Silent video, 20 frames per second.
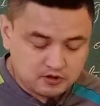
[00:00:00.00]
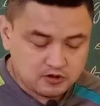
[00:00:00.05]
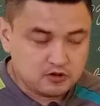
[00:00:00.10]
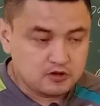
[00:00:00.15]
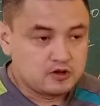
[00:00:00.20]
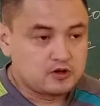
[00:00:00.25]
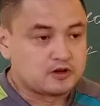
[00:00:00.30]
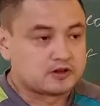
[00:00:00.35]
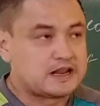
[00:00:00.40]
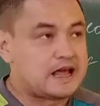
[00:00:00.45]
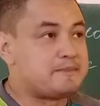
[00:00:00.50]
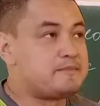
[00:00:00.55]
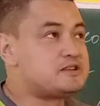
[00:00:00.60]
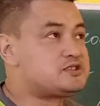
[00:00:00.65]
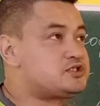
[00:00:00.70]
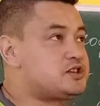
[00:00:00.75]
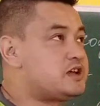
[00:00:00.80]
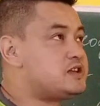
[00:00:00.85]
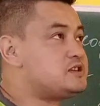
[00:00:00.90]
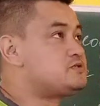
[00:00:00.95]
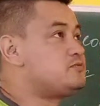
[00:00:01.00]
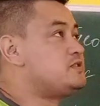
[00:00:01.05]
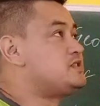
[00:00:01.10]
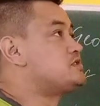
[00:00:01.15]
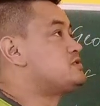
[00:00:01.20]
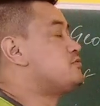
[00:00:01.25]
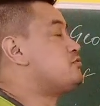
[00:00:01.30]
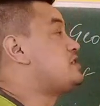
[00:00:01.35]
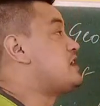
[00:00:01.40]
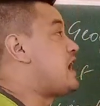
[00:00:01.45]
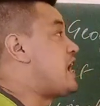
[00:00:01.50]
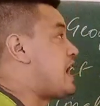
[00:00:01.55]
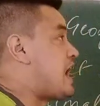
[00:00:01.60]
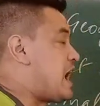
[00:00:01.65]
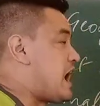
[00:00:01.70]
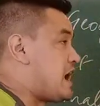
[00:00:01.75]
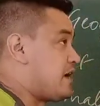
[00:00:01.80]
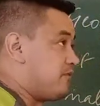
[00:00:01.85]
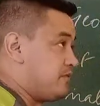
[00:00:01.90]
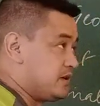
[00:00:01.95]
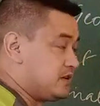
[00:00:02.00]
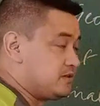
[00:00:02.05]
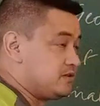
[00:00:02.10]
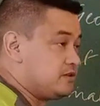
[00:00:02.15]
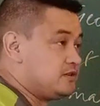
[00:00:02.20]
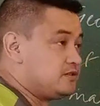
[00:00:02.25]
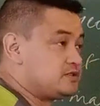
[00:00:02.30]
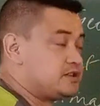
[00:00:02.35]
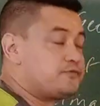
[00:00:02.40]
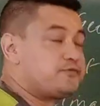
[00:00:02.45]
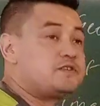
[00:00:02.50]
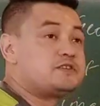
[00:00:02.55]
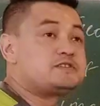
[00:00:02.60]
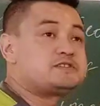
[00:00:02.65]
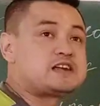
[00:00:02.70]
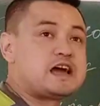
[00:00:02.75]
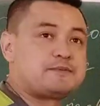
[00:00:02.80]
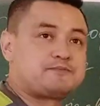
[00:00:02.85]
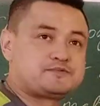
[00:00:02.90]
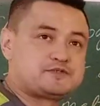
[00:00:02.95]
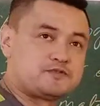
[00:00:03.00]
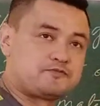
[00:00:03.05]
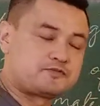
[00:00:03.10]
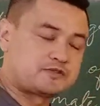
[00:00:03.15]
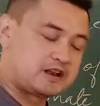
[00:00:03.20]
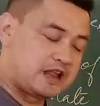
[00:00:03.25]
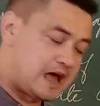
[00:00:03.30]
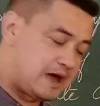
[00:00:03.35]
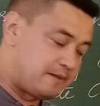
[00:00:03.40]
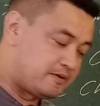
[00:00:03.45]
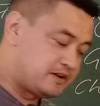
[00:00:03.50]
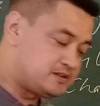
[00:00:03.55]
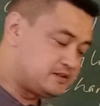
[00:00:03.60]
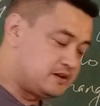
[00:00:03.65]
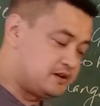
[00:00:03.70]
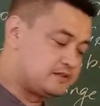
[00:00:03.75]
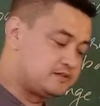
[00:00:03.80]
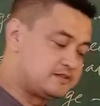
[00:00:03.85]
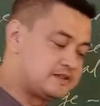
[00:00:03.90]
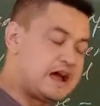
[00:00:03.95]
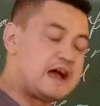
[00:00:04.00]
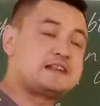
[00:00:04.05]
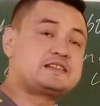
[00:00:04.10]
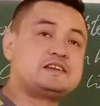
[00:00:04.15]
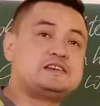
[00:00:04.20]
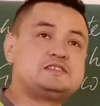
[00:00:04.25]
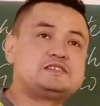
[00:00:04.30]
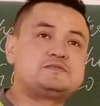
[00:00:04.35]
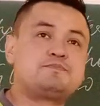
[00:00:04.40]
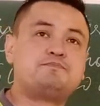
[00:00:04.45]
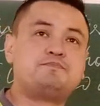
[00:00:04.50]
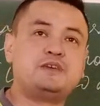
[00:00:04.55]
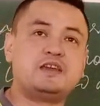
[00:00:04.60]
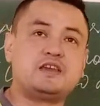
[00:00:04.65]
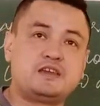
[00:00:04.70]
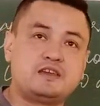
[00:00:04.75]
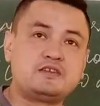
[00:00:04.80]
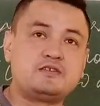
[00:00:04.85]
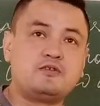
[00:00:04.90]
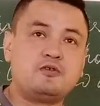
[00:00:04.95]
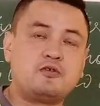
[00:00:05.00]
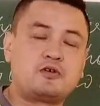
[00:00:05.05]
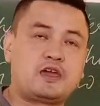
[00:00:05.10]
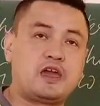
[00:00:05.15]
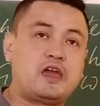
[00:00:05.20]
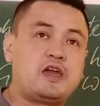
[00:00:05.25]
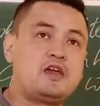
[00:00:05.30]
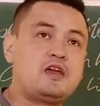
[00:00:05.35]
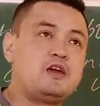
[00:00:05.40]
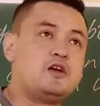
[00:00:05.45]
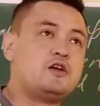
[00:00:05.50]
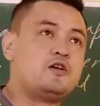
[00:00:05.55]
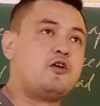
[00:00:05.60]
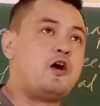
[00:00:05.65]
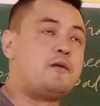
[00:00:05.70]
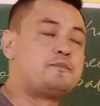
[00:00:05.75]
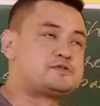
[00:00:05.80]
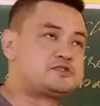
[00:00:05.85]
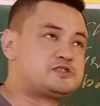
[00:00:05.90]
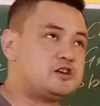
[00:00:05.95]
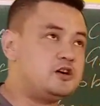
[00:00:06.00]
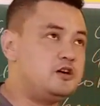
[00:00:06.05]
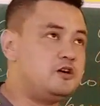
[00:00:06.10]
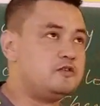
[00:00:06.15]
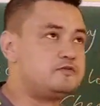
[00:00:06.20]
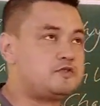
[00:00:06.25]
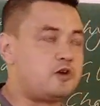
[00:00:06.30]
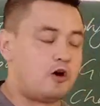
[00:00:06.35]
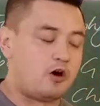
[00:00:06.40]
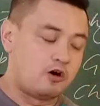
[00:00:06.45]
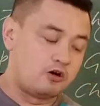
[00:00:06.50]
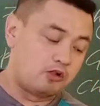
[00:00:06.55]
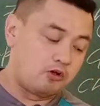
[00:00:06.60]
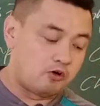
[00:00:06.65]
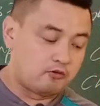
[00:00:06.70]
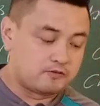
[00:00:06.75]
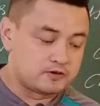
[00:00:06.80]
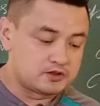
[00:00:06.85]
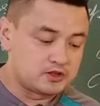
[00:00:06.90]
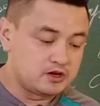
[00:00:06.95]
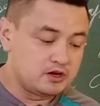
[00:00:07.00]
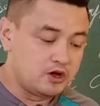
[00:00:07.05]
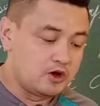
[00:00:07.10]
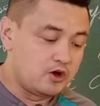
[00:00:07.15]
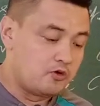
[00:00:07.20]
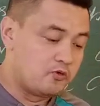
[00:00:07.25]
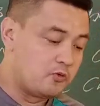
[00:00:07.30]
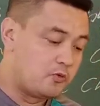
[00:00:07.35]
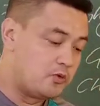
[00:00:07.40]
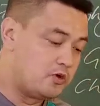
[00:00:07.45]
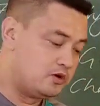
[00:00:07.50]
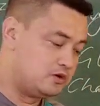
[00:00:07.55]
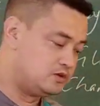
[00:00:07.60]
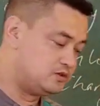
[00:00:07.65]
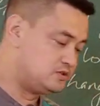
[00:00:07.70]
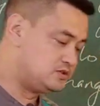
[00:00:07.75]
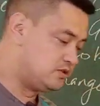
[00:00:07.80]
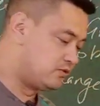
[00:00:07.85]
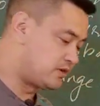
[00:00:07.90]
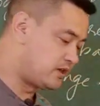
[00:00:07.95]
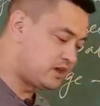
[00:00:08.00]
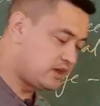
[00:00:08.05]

Climate change means we are having different types of climate that is being, okay, observed all over the world, okay.